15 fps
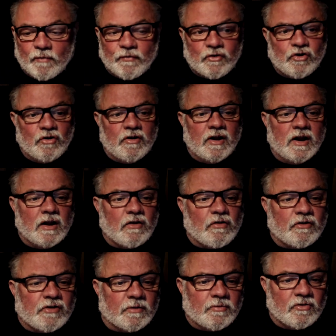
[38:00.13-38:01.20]
for tuning in.
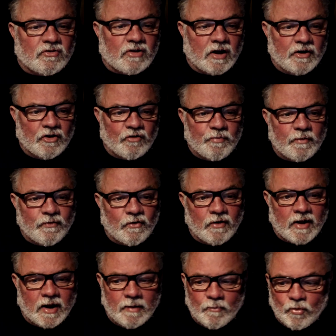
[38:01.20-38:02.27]
Chris Upton signing off before I
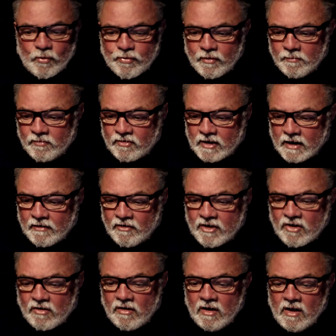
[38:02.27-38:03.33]
get any more thumbs down. Only
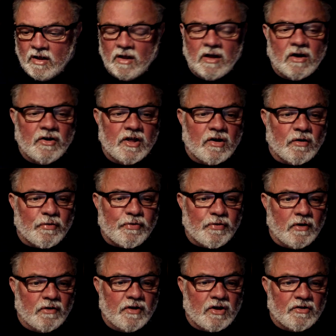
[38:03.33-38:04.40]
got
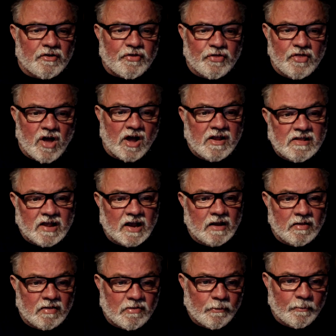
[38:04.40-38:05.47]

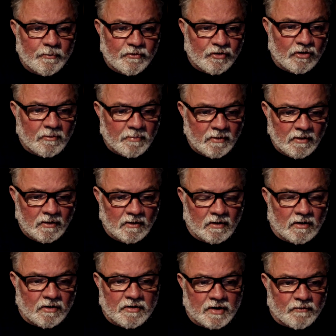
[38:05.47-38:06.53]
19 thumbs up.
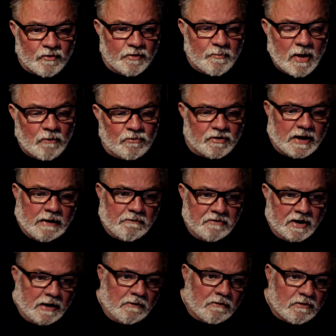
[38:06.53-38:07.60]
I'm going to have a meltdown
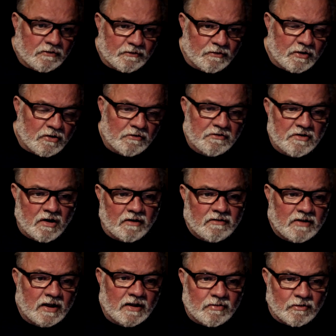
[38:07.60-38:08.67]
now because I've only got
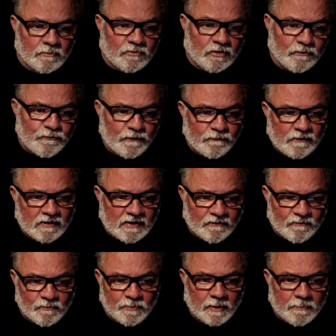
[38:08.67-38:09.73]
19 thumbs up.
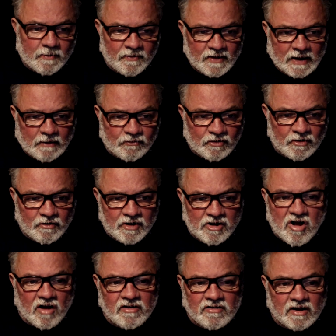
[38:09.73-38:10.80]
57 people in the house and only
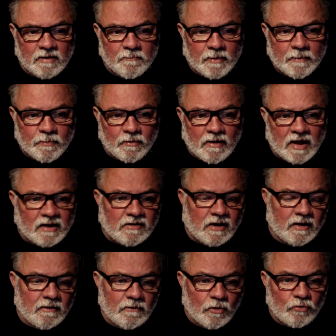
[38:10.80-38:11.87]
19 people liked
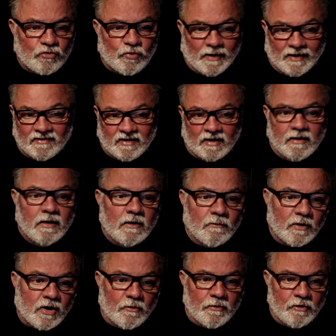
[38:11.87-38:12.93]
it. Oh, 20.
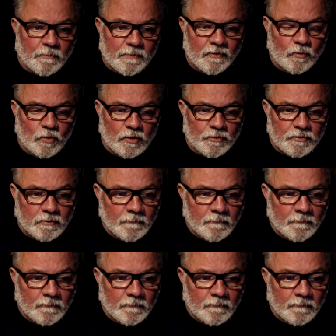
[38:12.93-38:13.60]
We're going up in the world.